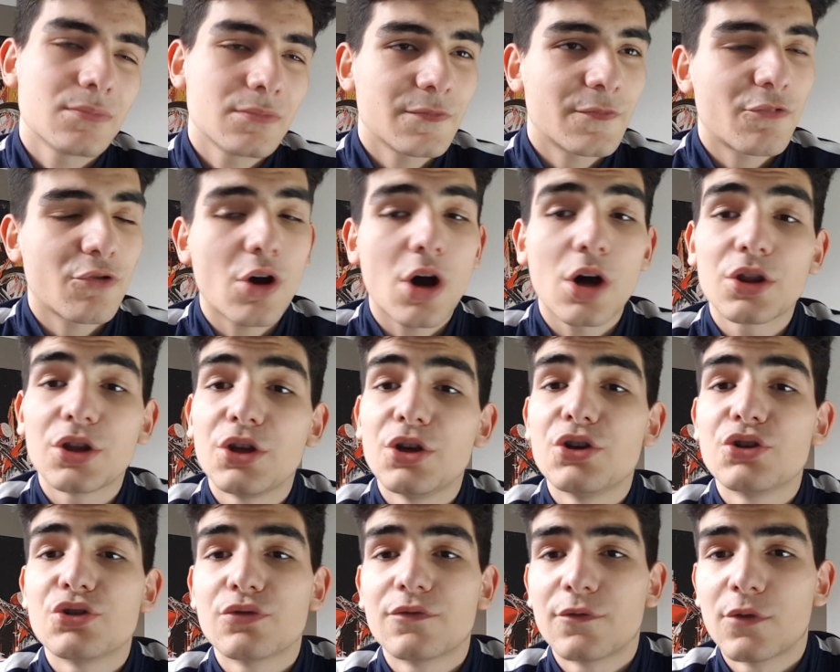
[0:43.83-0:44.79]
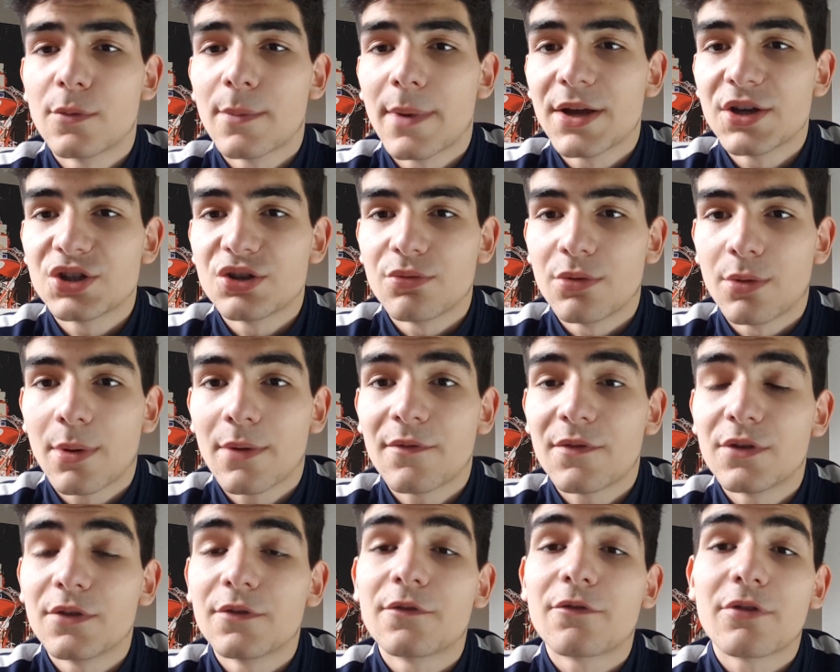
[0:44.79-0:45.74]
for an unusual formation. We went
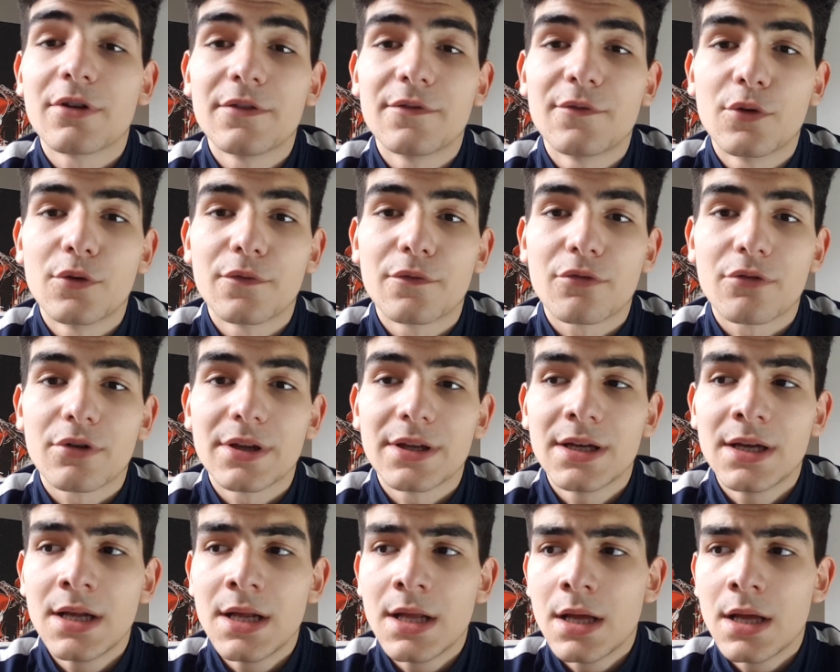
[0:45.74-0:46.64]
for the 3-4-3.